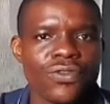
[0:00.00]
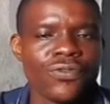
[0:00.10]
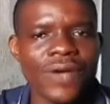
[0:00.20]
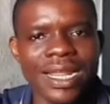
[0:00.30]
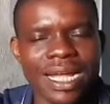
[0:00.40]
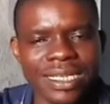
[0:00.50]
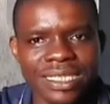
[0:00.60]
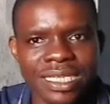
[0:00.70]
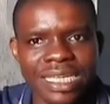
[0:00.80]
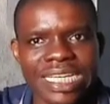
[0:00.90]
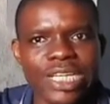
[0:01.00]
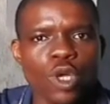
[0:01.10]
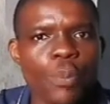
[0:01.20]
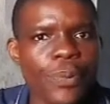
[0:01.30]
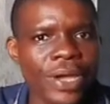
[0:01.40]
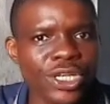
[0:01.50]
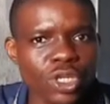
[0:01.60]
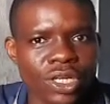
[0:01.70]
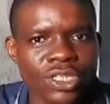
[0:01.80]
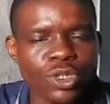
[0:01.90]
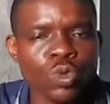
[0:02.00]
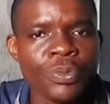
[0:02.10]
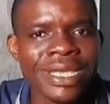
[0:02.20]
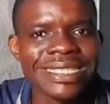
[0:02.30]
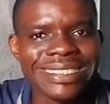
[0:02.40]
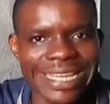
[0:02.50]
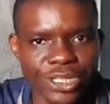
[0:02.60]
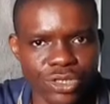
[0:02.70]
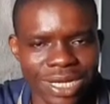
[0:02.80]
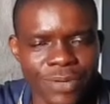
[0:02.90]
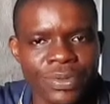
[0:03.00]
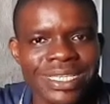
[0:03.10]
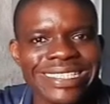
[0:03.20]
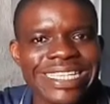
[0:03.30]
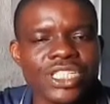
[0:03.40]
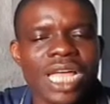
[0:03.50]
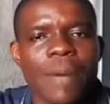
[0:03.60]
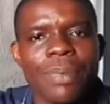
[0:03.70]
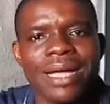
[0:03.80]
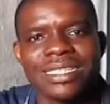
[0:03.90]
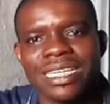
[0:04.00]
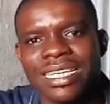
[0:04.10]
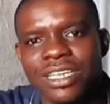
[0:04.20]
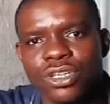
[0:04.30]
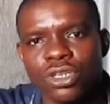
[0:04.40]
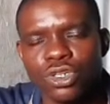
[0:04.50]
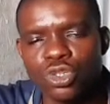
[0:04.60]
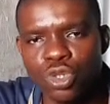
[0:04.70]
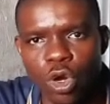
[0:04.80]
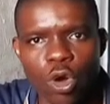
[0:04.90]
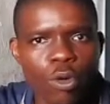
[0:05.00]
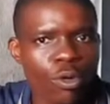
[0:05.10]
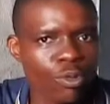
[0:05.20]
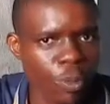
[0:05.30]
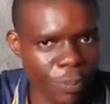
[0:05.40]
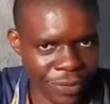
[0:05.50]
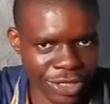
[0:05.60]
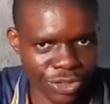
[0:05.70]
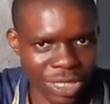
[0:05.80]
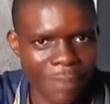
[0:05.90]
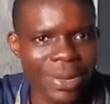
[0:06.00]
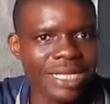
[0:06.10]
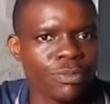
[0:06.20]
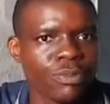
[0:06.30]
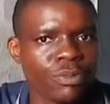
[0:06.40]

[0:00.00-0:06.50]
You find that your preparation will be intentional. You'll be intentional about your preparation, about